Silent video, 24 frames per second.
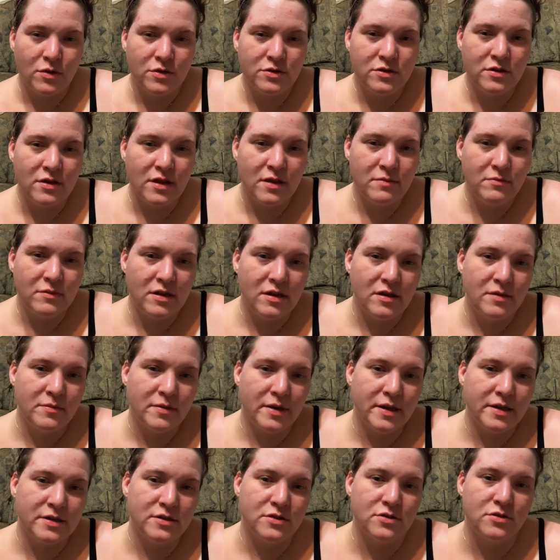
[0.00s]
What do they
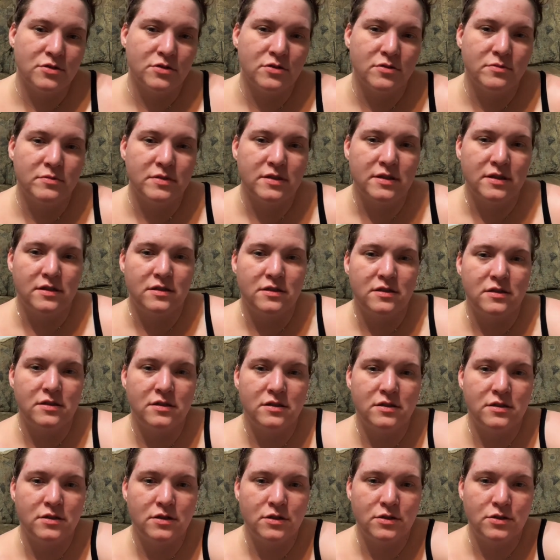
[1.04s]
mean by
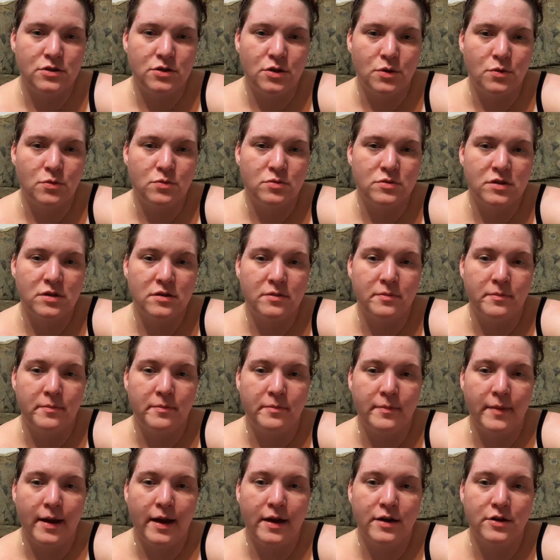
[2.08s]
circumstances don't
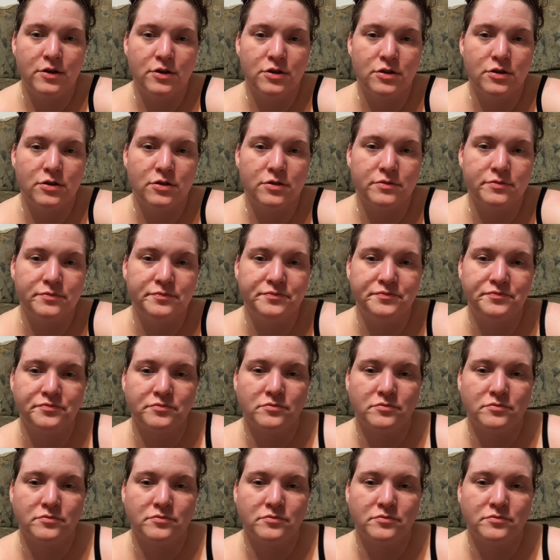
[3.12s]
matter?